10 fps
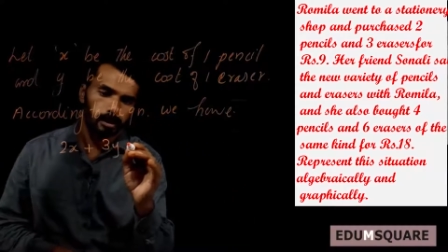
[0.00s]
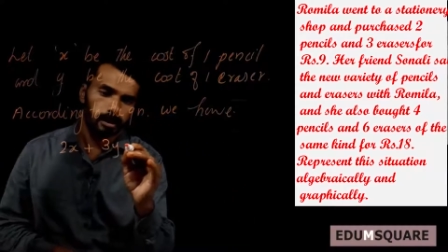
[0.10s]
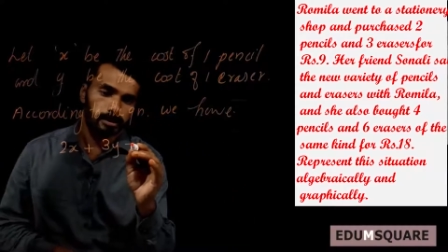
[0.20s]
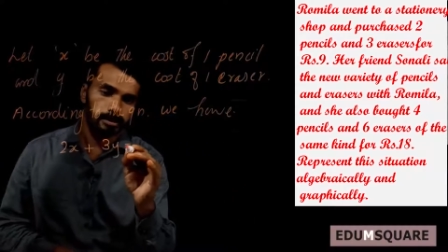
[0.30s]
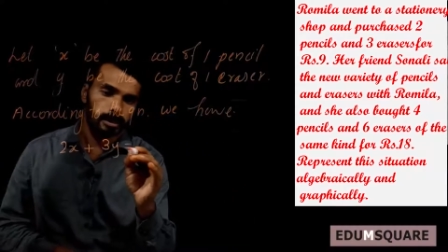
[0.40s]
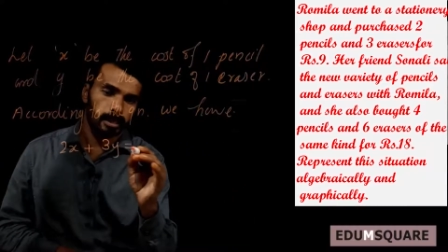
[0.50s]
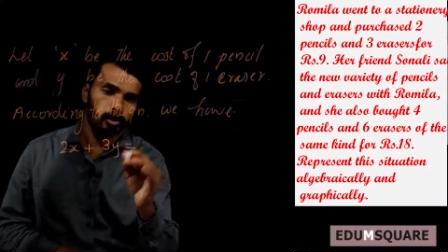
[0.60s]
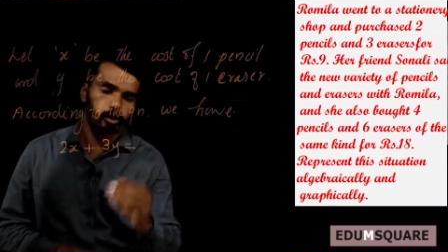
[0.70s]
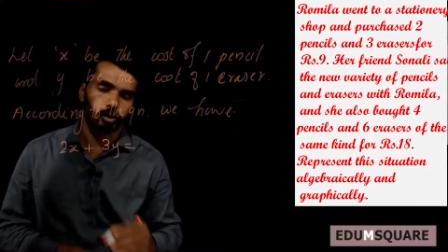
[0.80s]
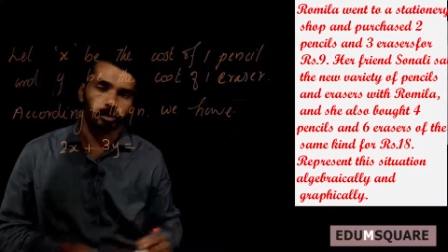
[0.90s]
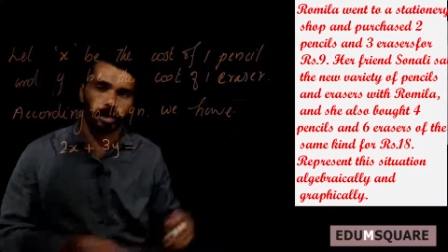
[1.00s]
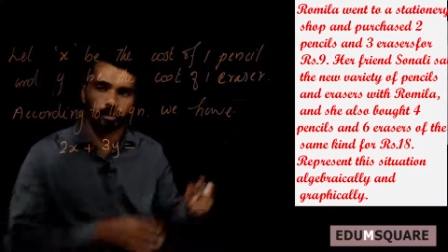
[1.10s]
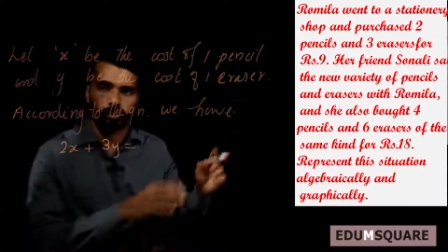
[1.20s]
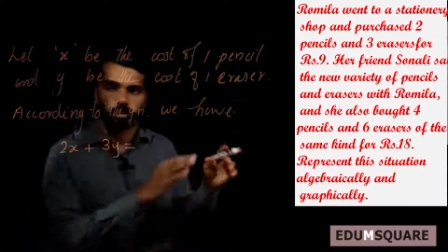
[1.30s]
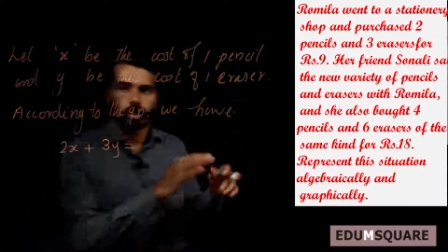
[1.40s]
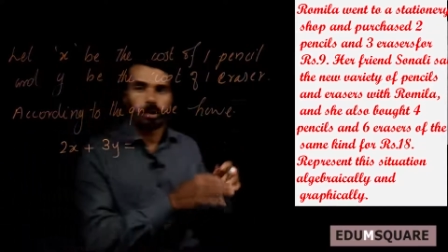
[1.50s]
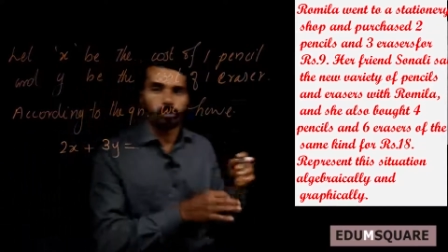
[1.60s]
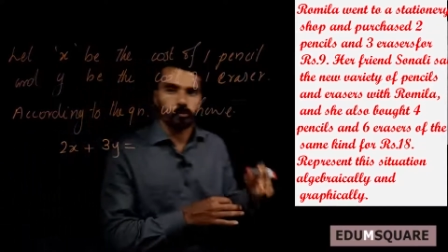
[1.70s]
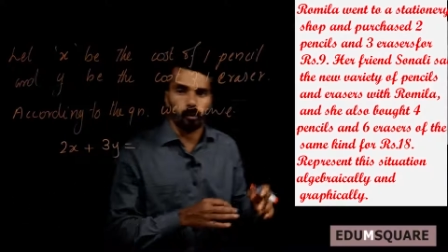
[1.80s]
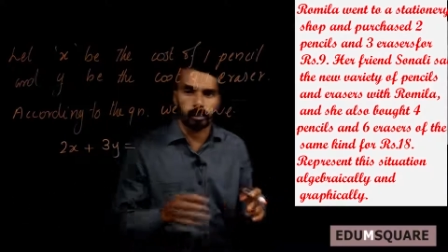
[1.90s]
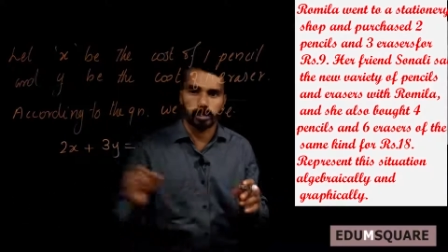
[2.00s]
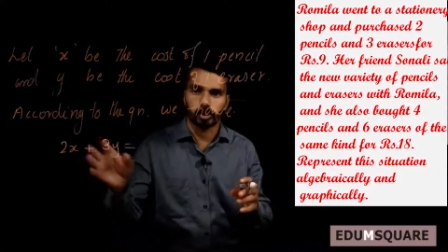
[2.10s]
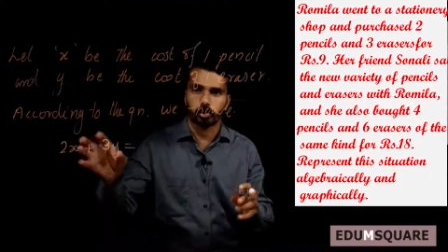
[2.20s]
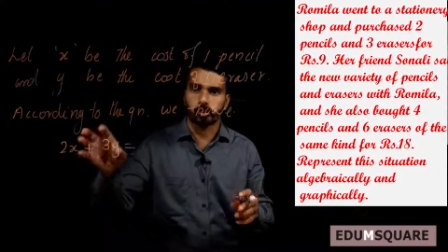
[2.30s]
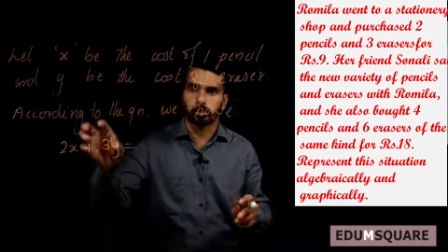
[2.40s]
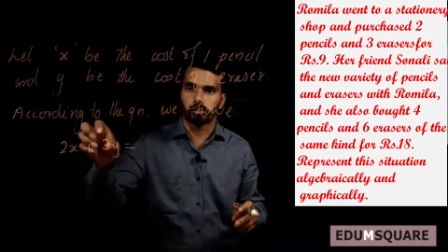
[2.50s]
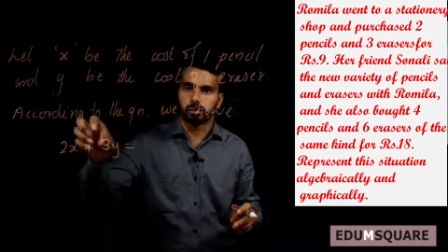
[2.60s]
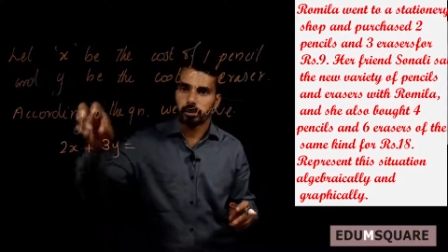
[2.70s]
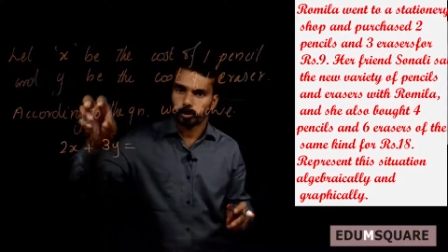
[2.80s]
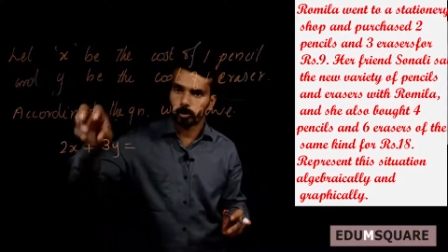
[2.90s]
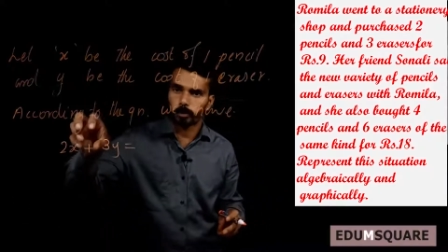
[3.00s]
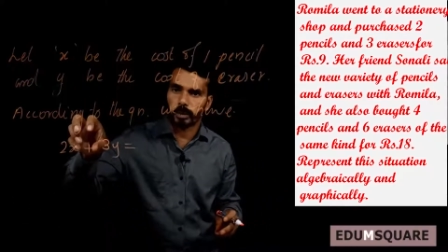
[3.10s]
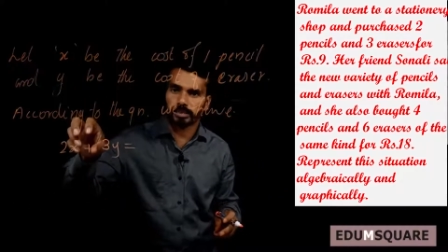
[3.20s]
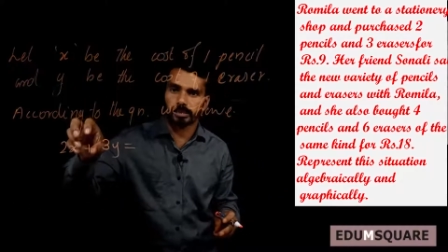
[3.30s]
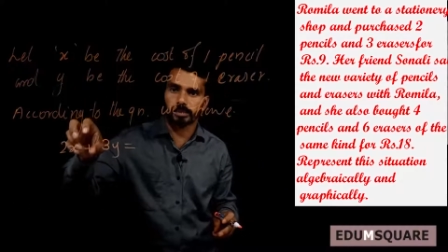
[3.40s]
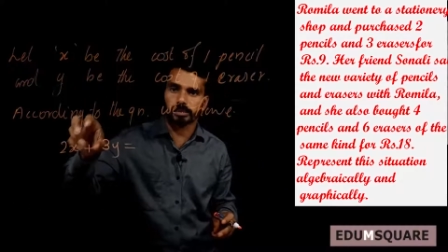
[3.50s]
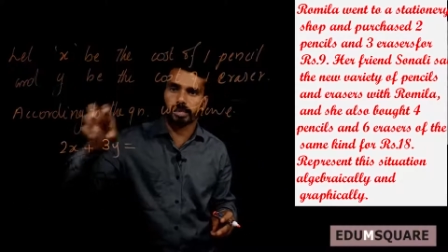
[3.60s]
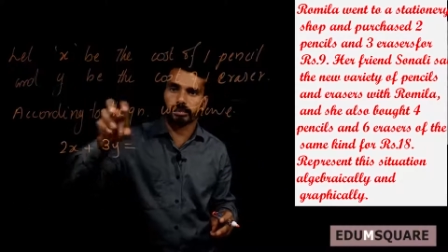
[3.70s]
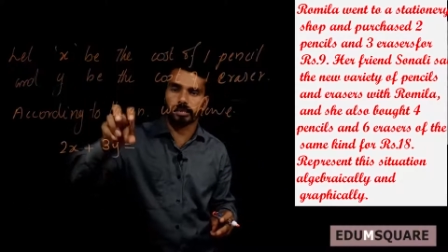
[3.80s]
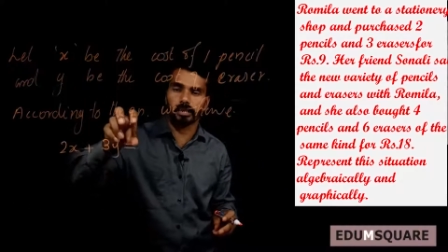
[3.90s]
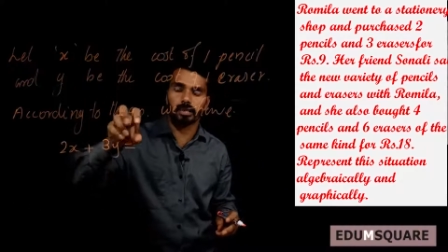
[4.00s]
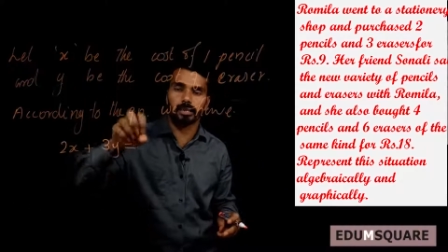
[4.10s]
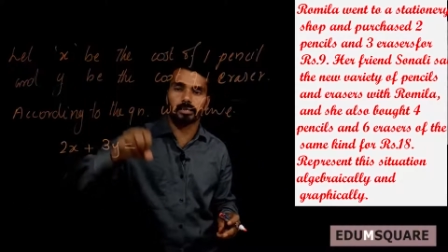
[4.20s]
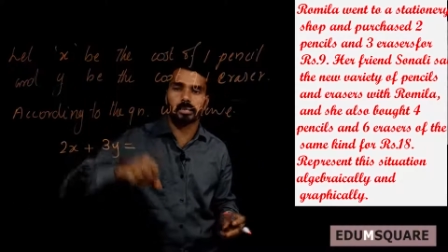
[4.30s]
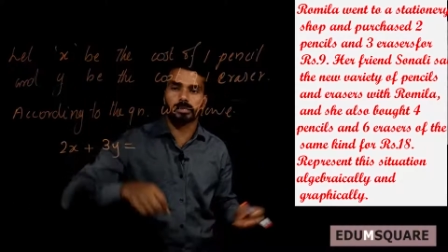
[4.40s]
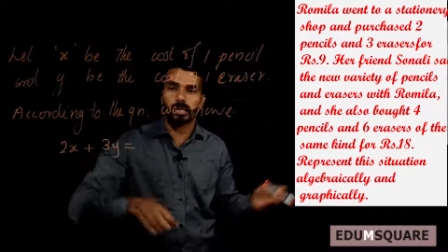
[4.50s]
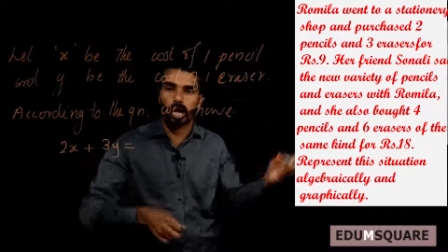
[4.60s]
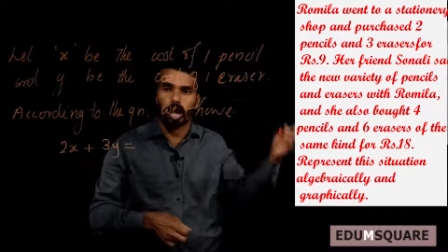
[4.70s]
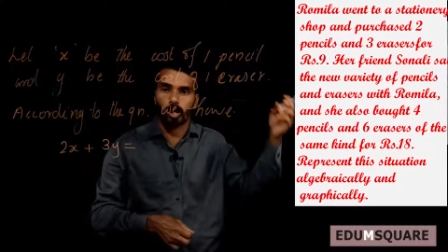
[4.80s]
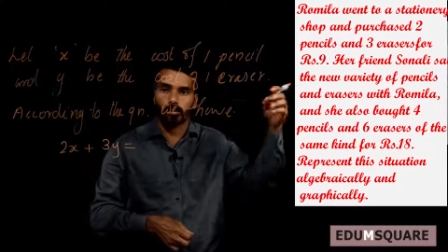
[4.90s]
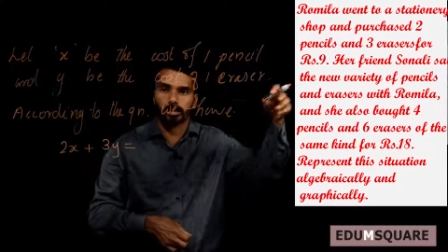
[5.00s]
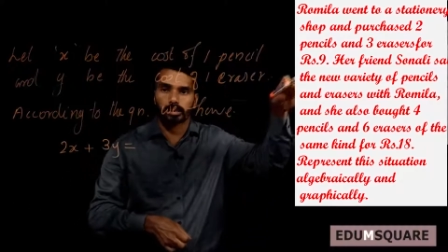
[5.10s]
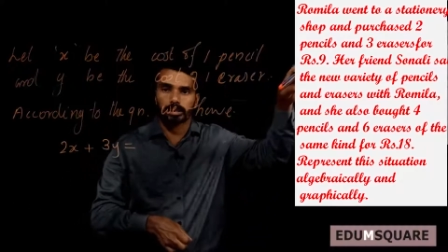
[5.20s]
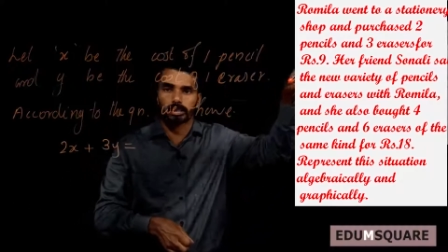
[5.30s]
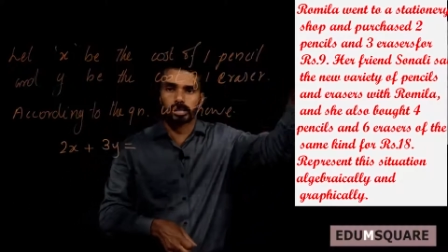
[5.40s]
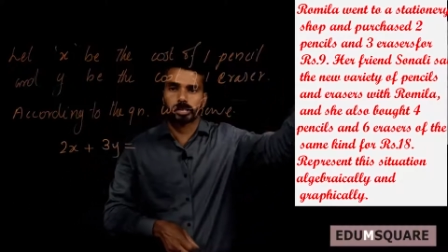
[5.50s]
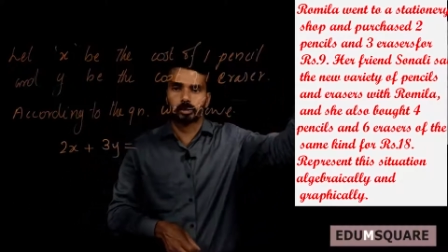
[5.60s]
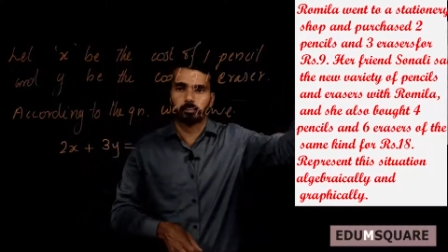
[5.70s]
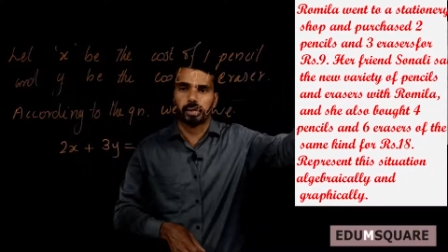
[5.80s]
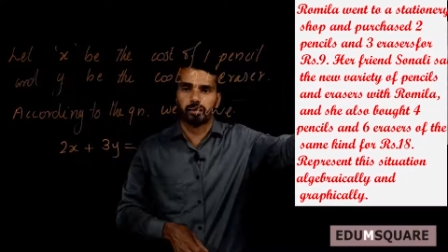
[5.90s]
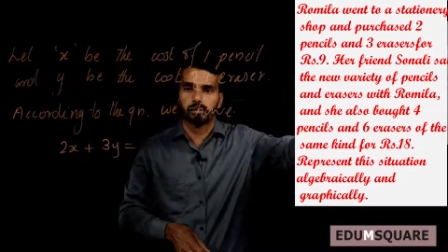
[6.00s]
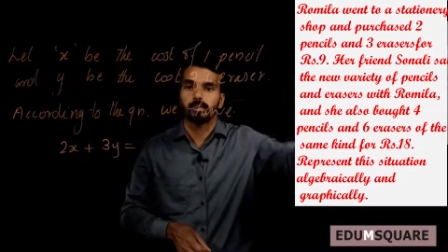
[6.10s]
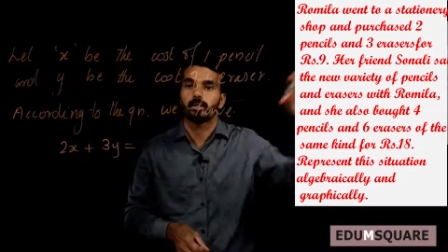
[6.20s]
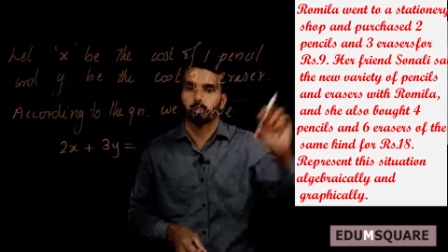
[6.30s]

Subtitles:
is equal to, then for these 2 pencils and 3 erasers, how much she spent?